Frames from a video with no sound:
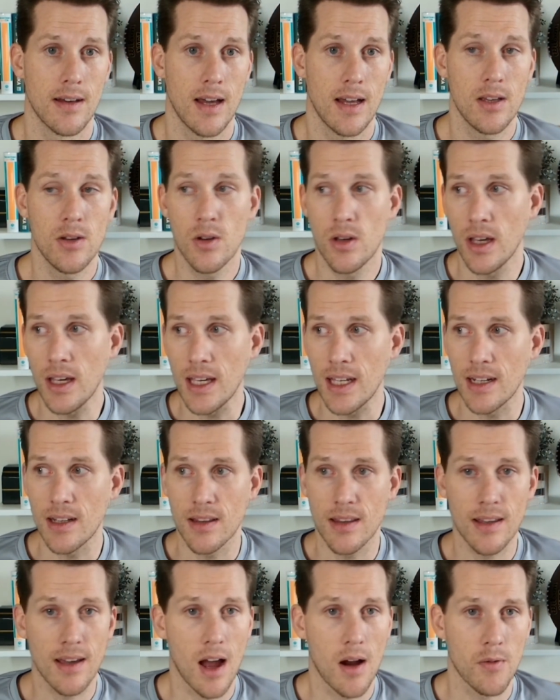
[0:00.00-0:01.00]
And you can get into
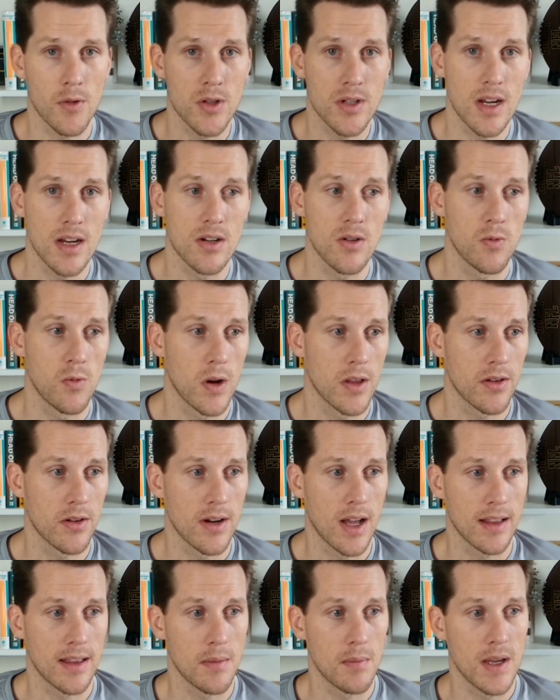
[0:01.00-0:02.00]
the conversation of whether or
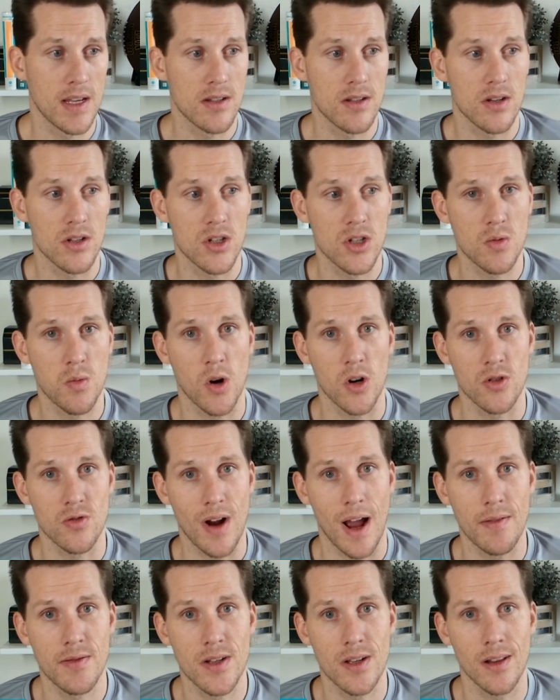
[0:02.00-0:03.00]
not that makes it a smart
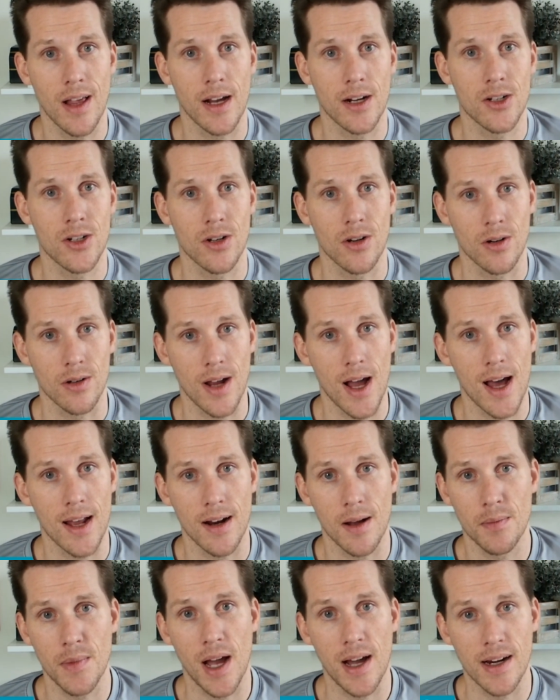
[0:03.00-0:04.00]
draft selection or not.
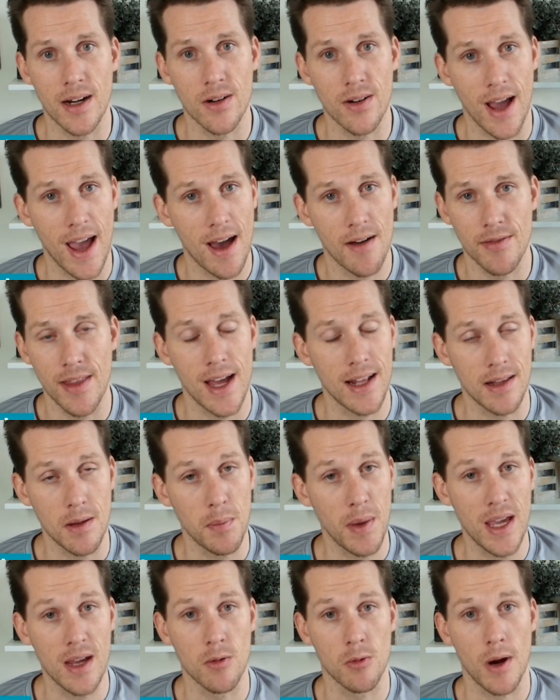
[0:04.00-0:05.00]
I'm not here to have that
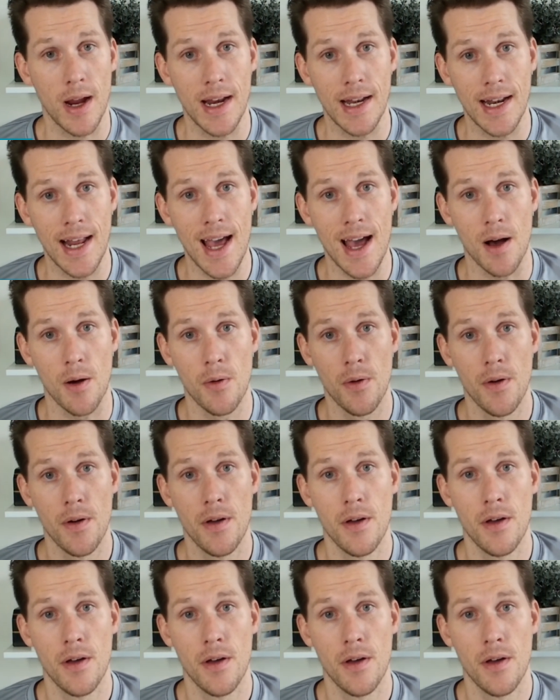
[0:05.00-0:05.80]
debate right now.